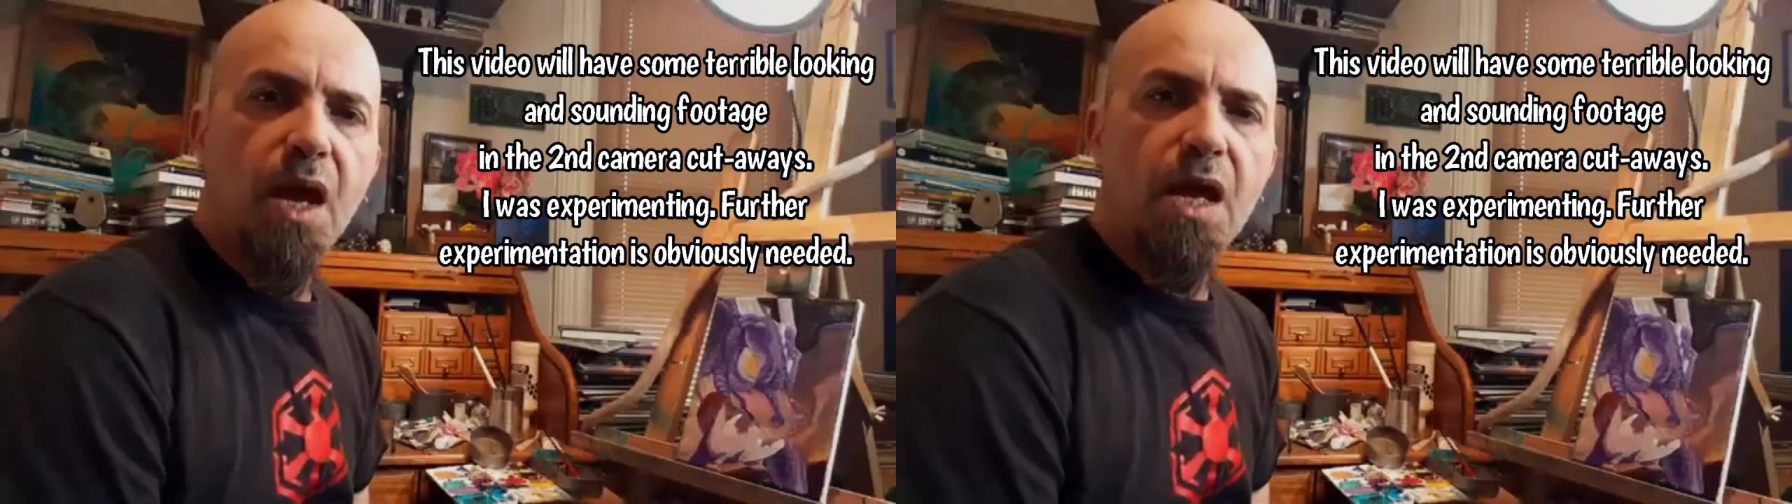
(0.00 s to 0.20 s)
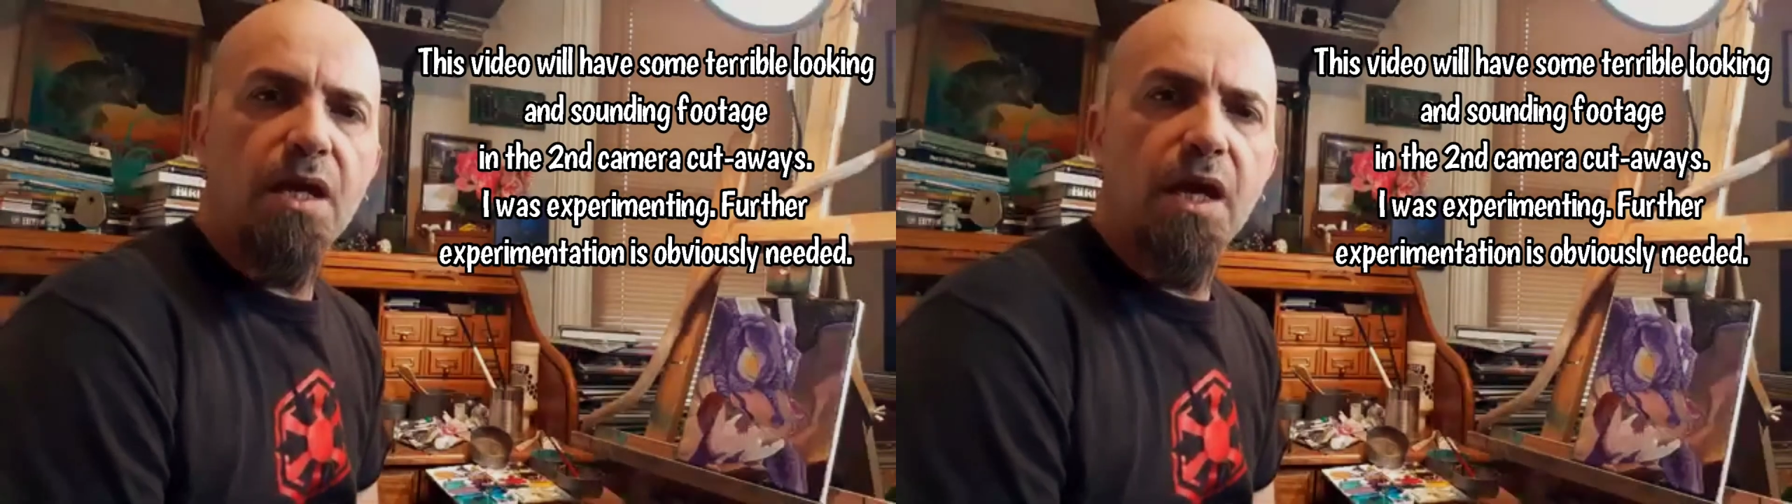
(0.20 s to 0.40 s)

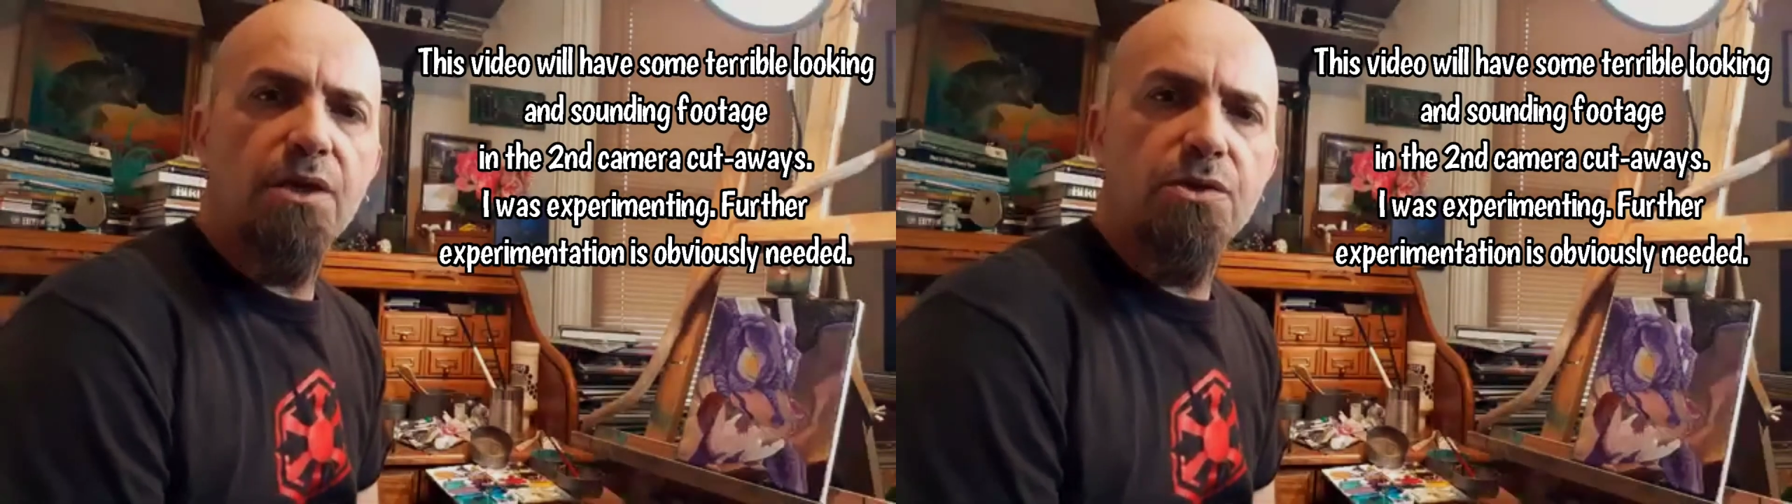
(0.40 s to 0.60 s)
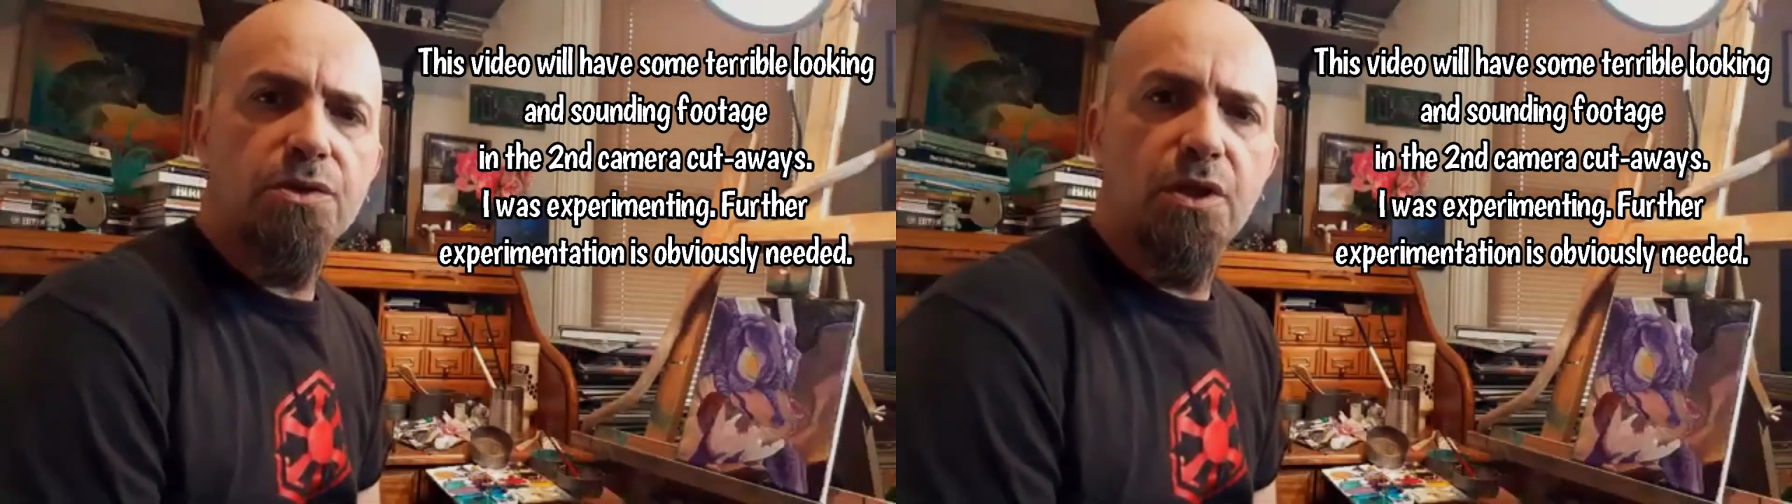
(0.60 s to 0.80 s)
and I
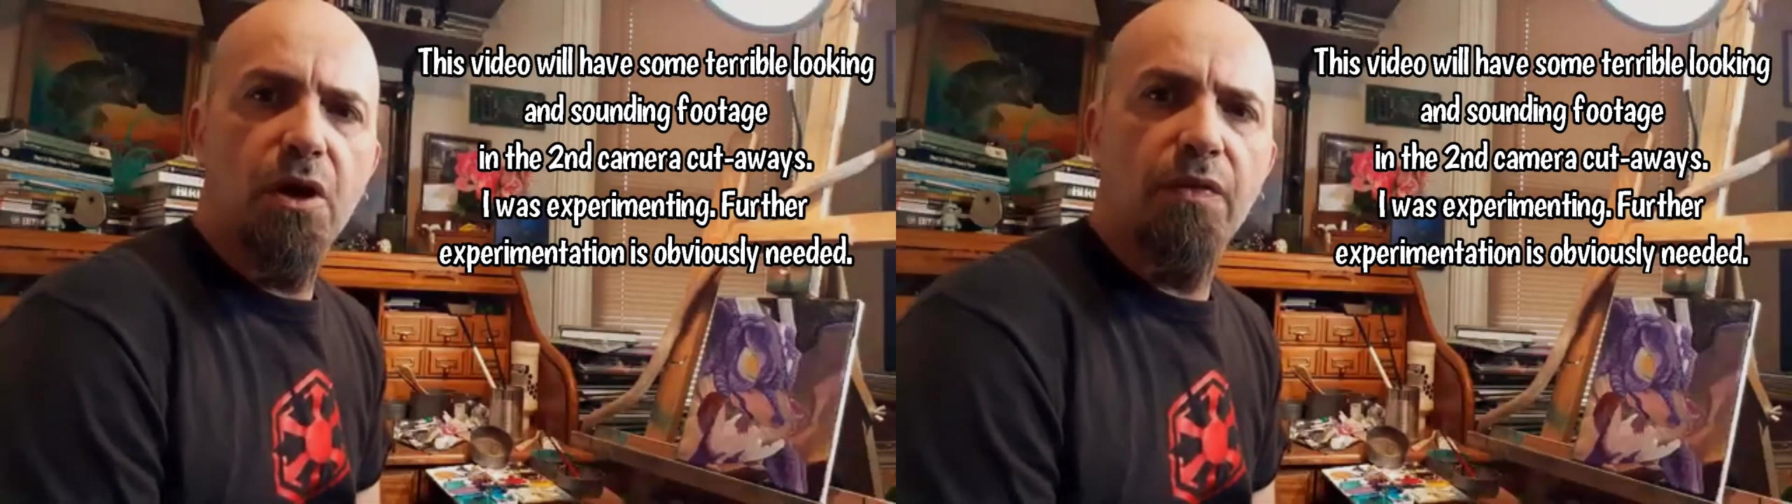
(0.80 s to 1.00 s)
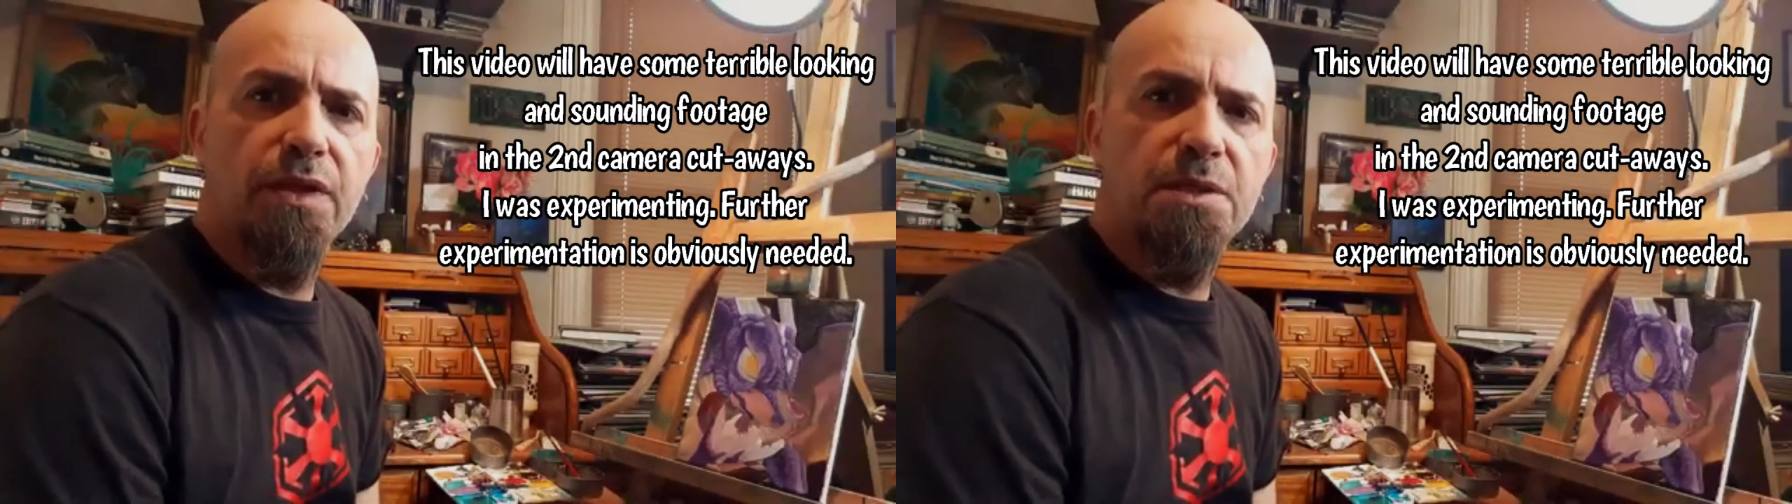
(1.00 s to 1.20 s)
used it
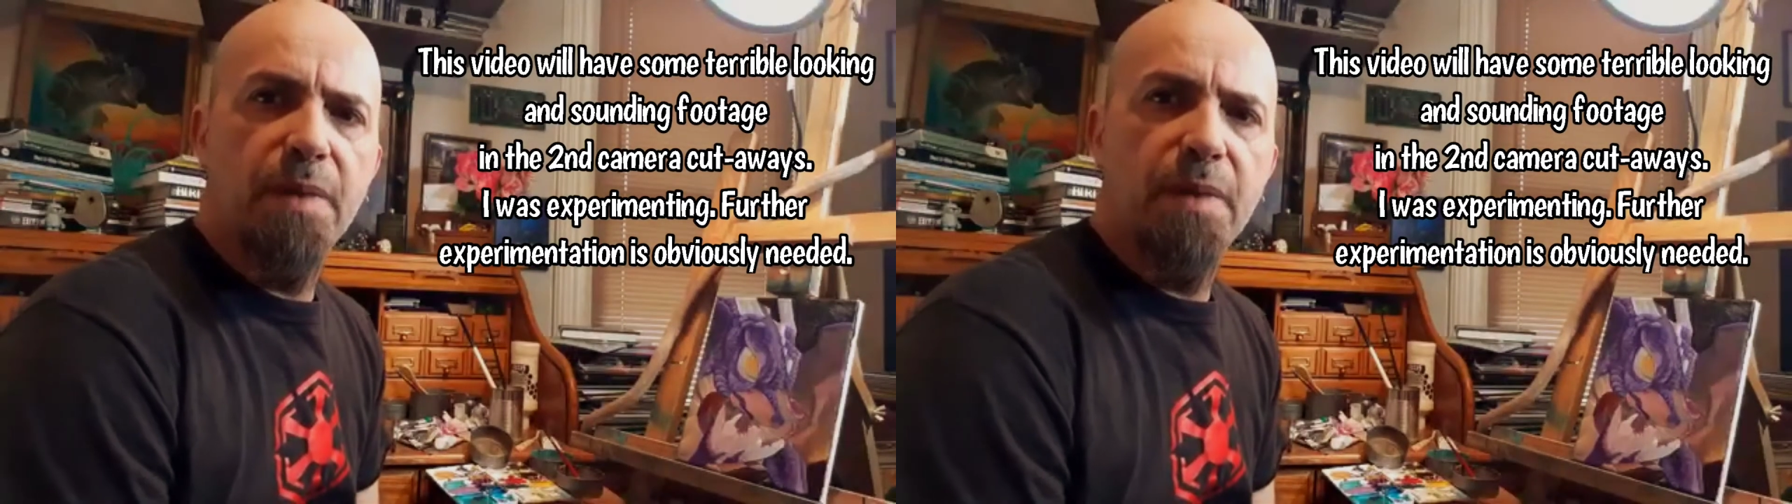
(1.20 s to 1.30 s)
on these